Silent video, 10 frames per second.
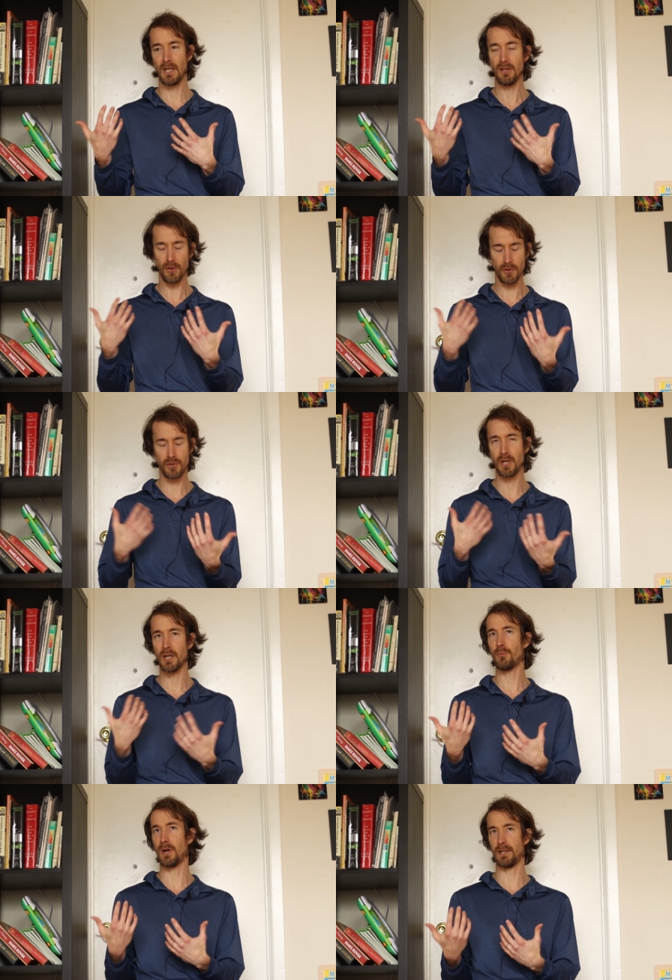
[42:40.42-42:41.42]
either
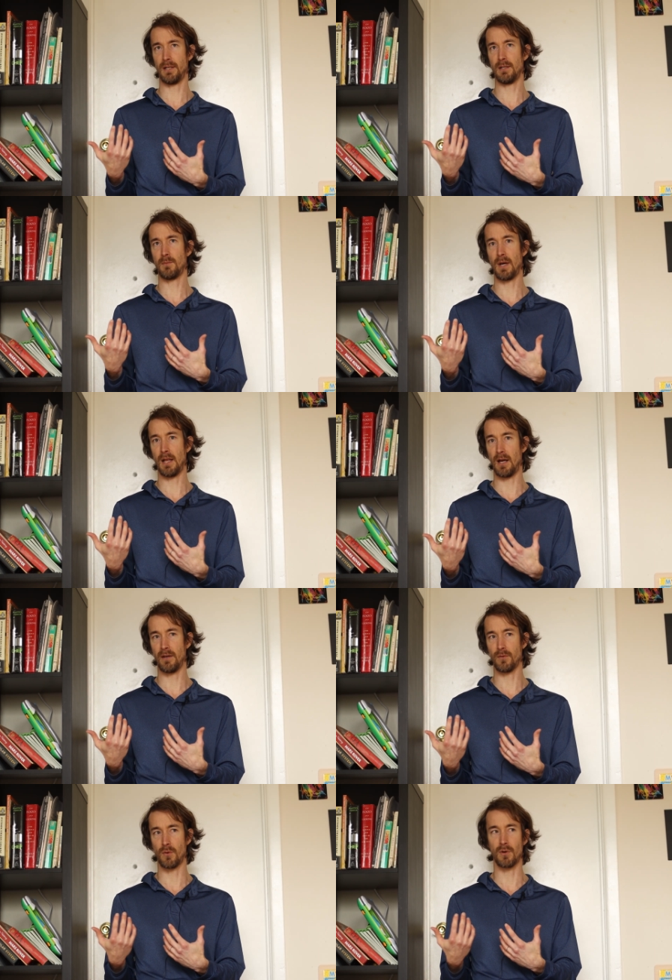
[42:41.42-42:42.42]
shitty presidents in my
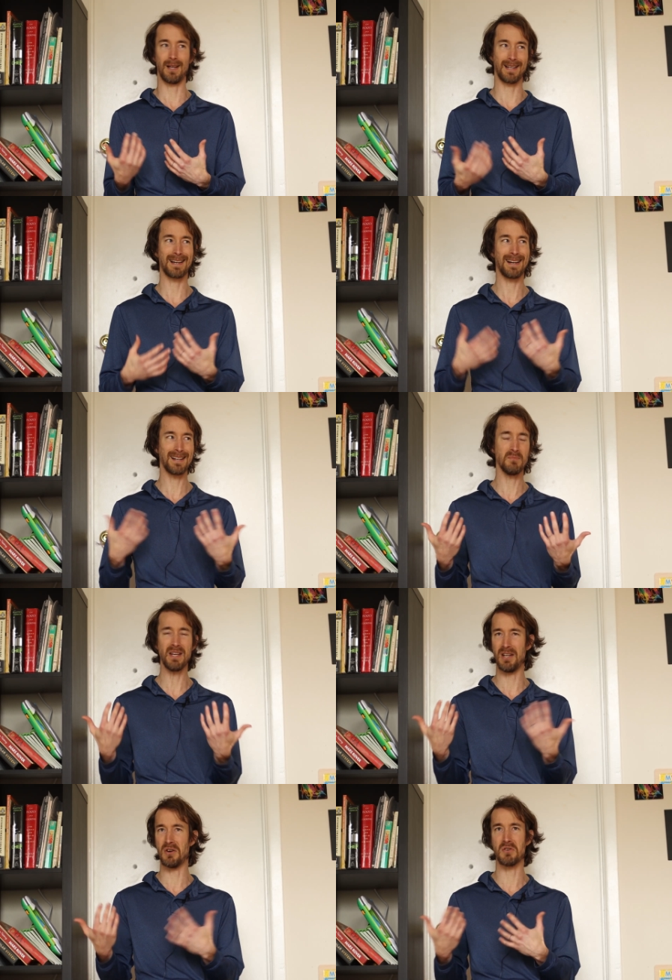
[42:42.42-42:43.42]
life or kind of
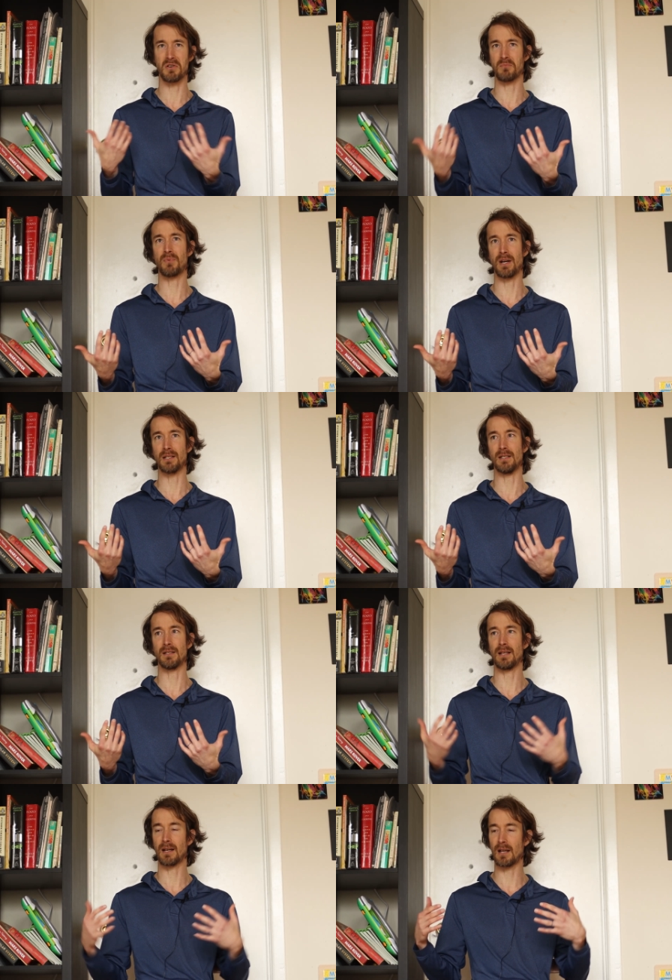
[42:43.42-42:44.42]
mediocre
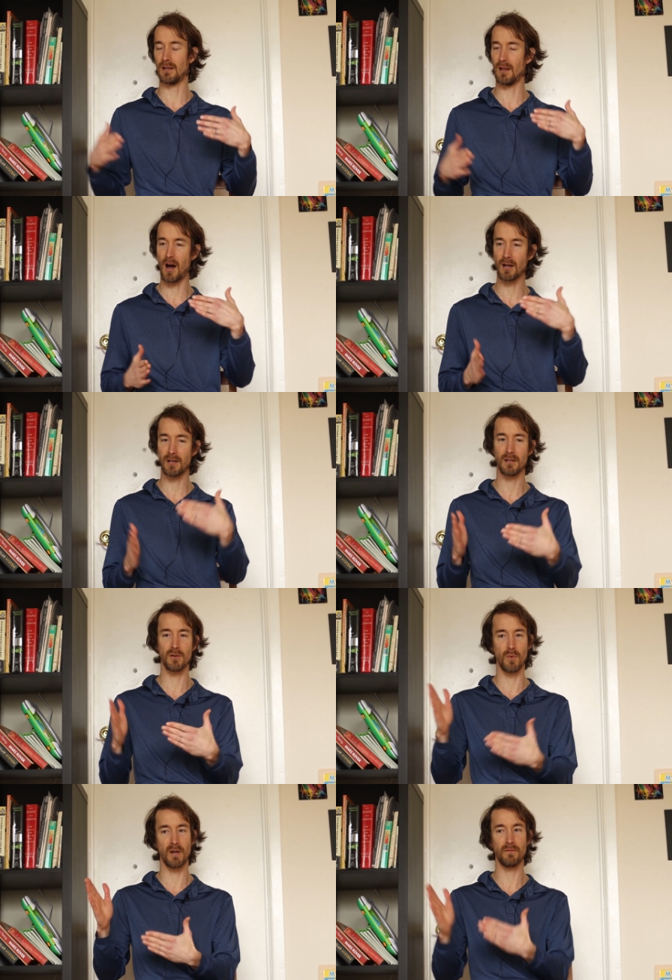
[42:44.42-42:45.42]
presidents that get locked
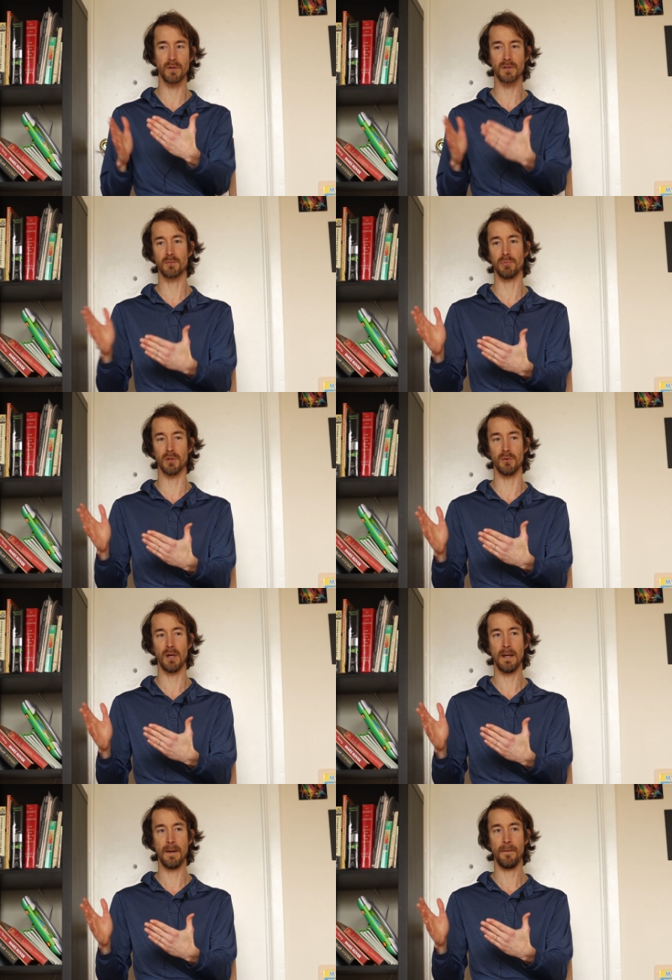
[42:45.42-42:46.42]
into red versus blue,
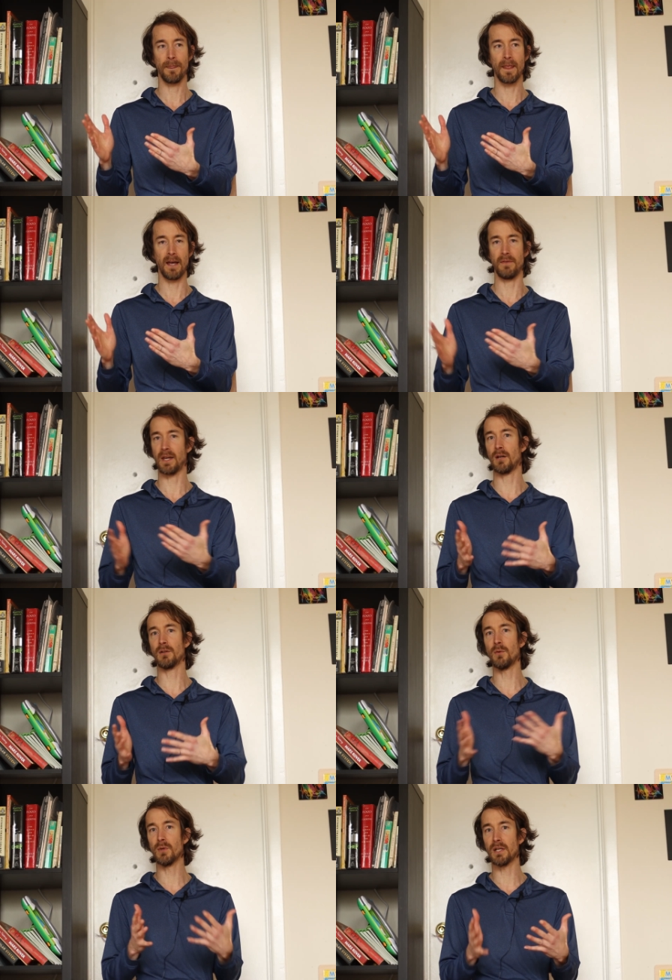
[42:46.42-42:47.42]
and they can
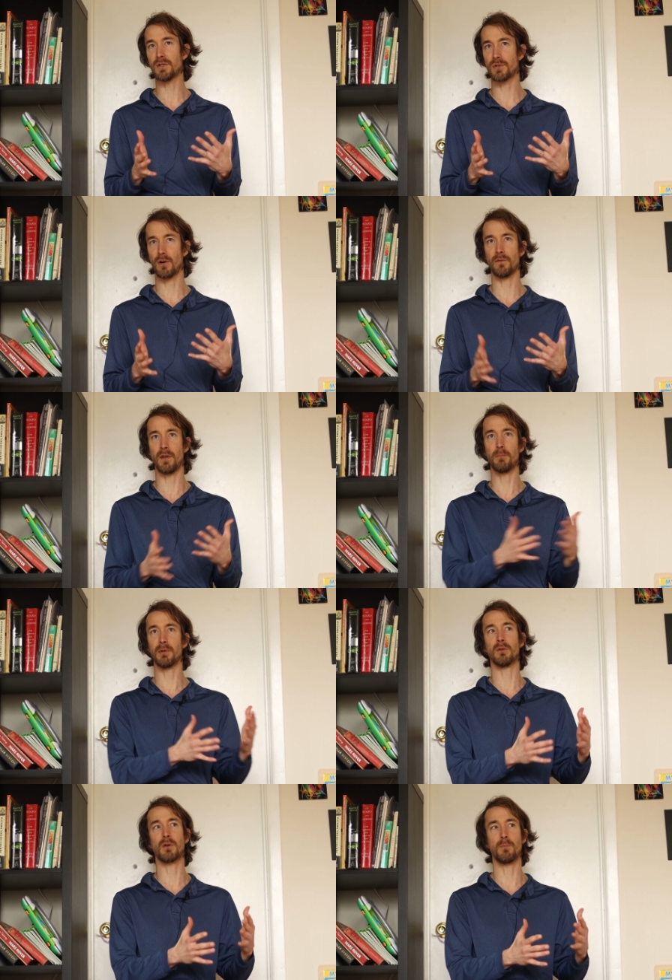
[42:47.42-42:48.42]
only really serve their
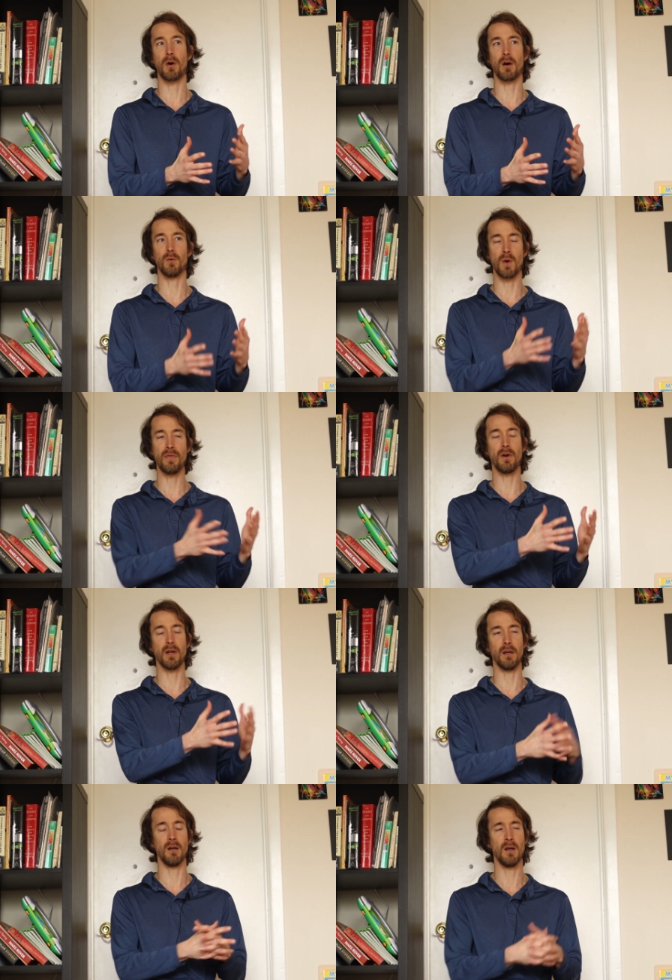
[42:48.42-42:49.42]
political party when they're
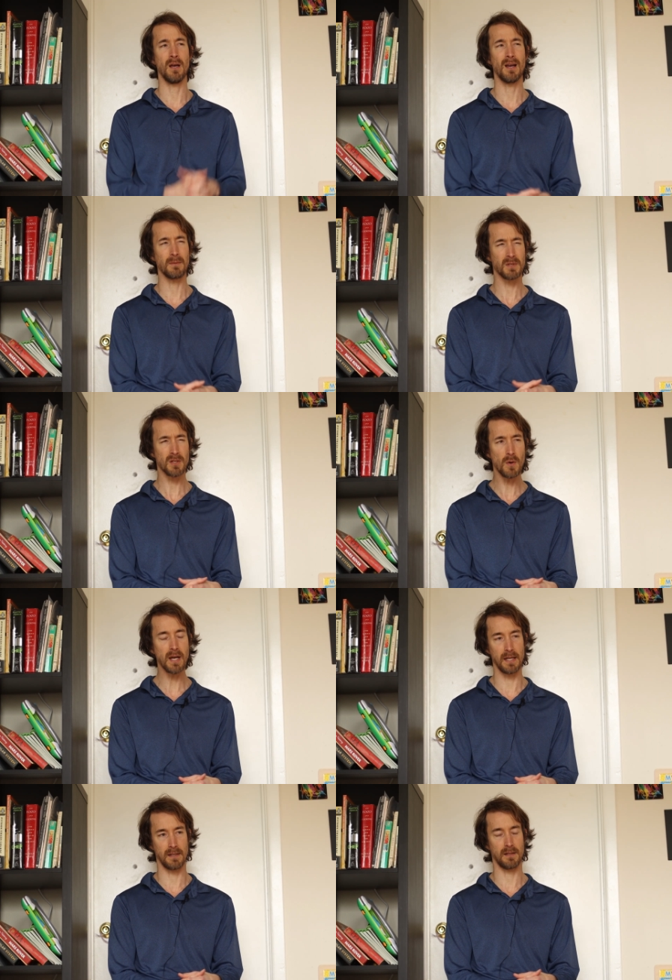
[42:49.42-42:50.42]
in. I'm so
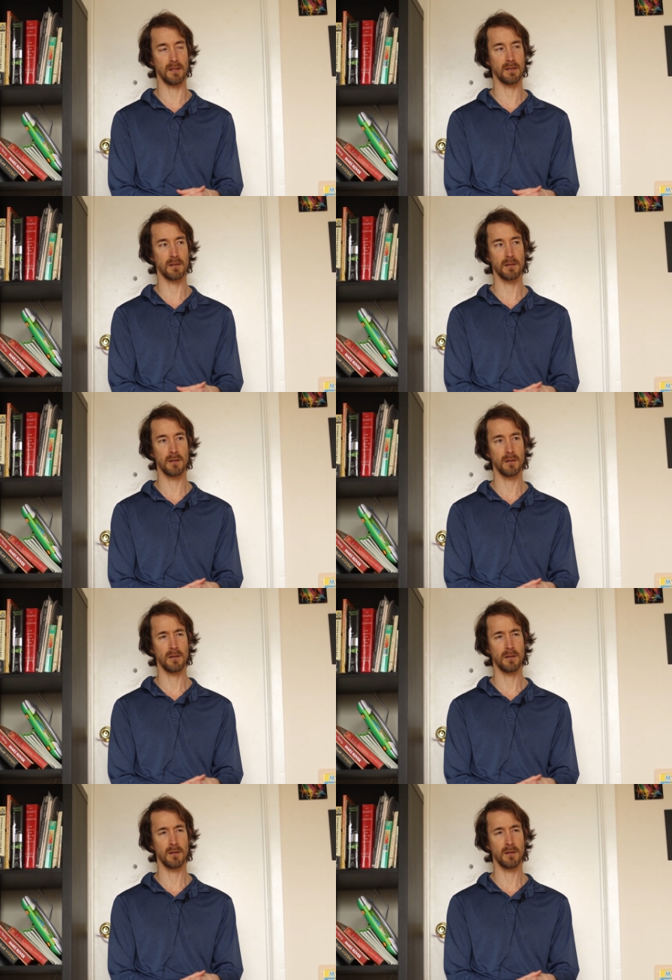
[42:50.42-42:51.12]
against this.